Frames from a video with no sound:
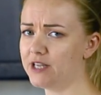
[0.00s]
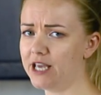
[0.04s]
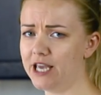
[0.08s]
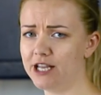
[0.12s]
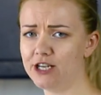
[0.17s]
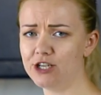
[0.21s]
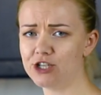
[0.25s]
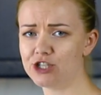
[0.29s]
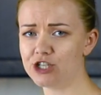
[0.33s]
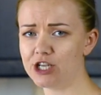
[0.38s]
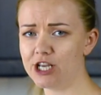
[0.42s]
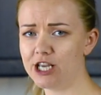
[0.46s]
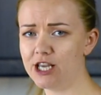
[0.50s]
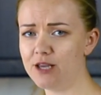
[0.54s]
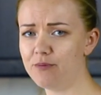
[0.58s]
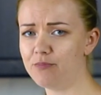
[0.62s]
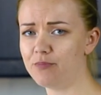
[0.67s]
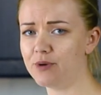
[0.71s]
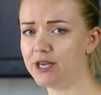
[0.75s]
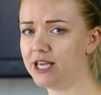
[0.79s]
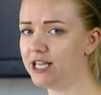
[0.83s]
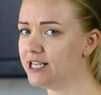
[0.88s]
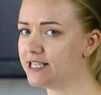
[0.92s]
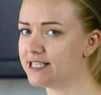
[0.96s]
any shape,
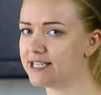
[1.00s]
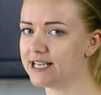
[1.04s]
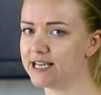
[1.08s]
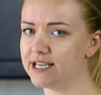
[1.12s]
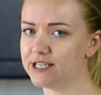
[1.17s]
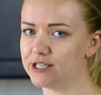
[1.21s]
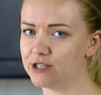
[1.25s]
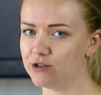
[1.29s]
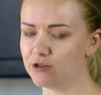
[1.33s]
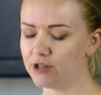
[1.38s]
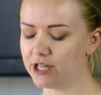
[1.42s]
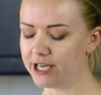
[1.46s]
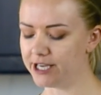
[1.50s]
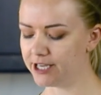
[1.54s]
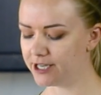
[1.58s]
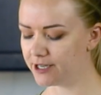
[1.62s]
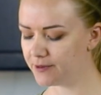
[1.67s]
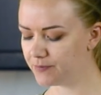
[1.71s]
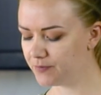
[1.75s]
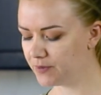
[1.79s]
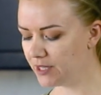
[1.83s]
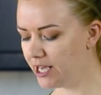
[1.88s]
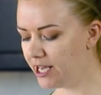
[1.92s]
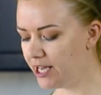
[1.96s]
any size you like.
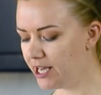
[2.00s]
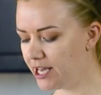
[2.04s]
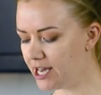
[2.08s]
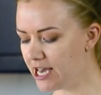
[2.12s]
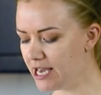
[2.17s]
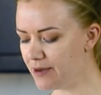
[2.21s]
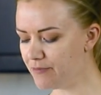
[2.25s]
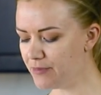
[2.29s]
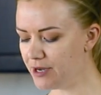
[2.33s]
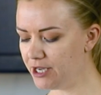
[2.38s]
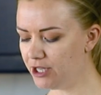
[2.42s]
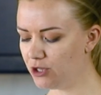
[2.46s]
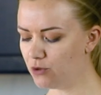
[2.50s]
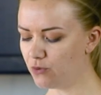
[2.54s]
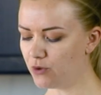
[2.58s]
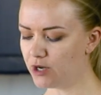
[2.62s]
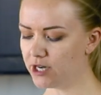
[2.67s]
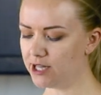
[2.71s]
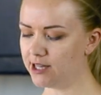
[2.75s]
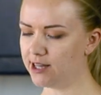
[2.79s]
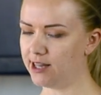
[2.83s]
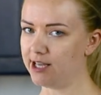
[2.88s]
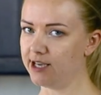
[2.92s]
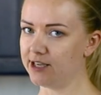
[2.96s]
I made
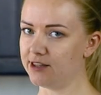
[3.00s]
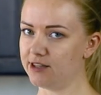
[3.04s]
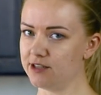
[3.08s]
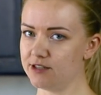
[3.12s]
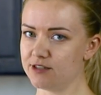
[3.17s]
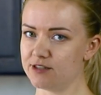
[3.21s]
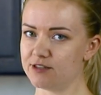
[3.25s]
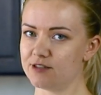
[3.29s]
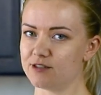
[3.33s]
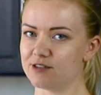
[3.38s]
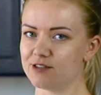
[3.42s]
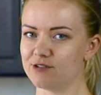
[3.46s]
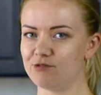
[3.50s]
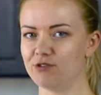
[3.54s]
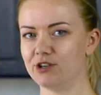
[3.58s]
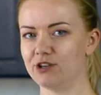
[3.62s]
one like this,